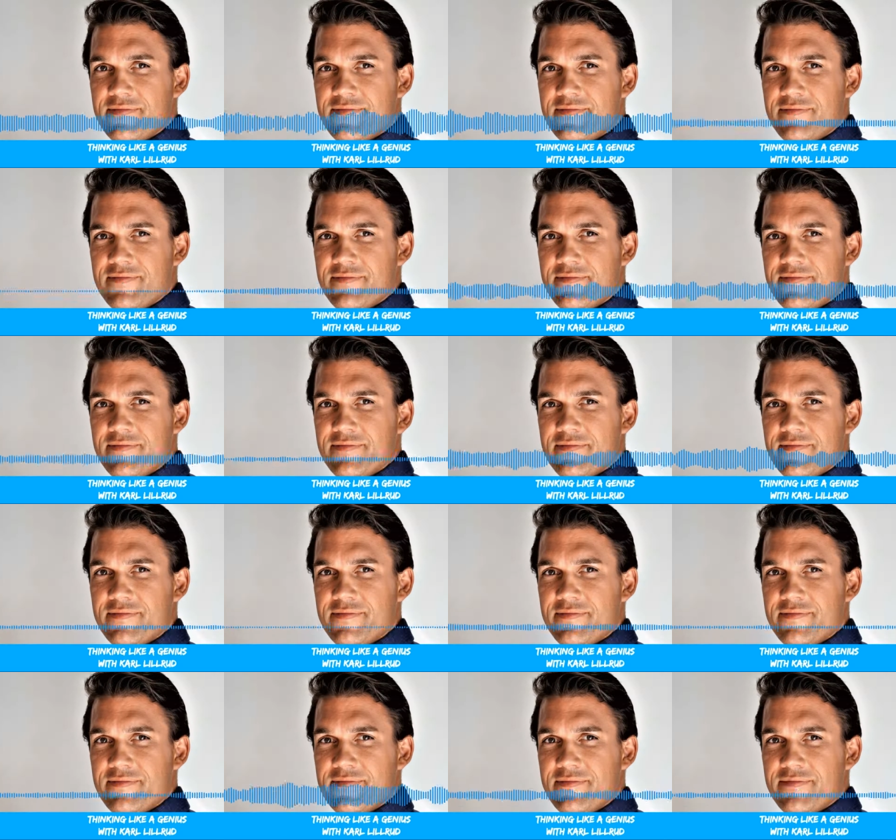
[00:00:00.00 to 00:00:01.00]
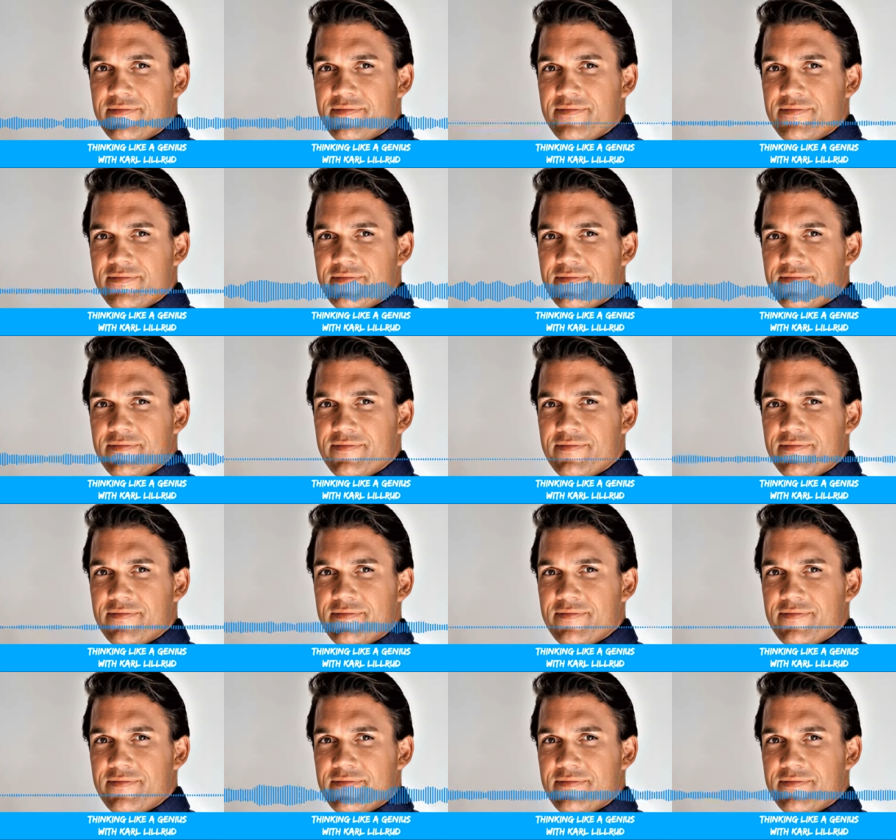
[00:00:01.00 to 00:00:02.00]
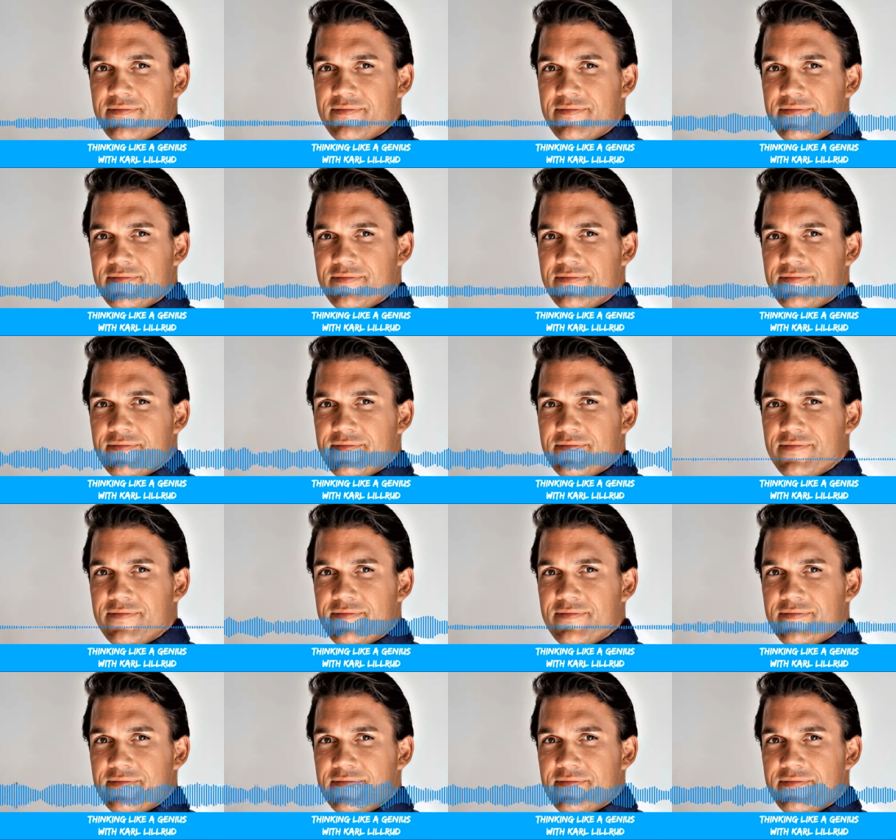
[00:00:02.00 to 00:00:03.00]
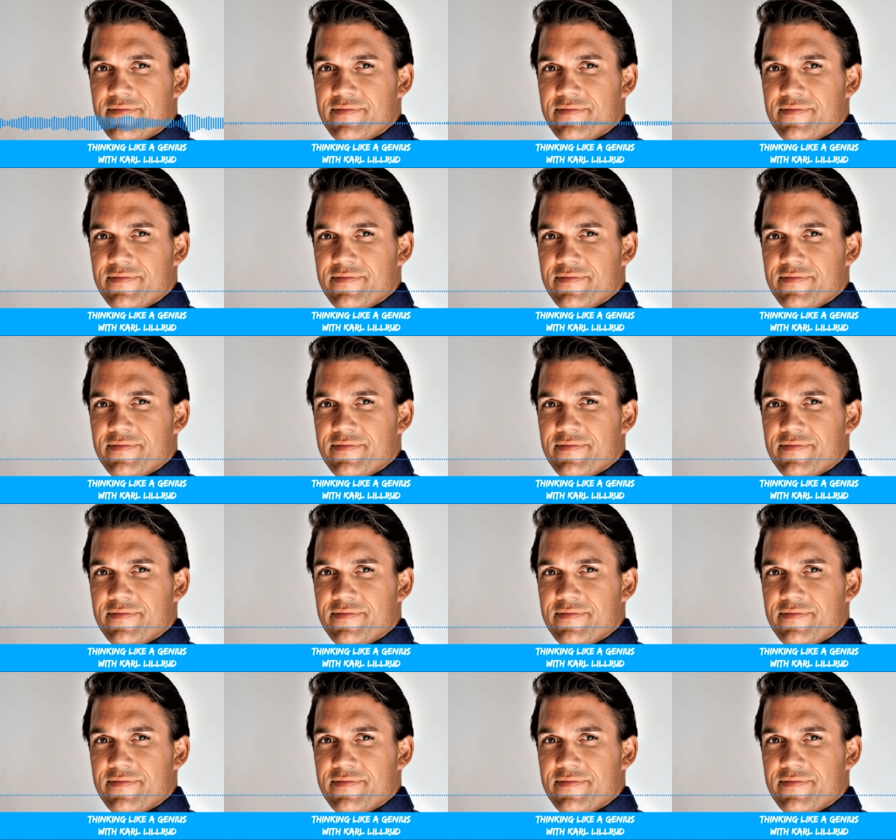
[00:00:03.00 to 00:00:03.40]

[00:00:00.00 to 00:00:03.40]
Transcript: a lot easier because it creates something unique about,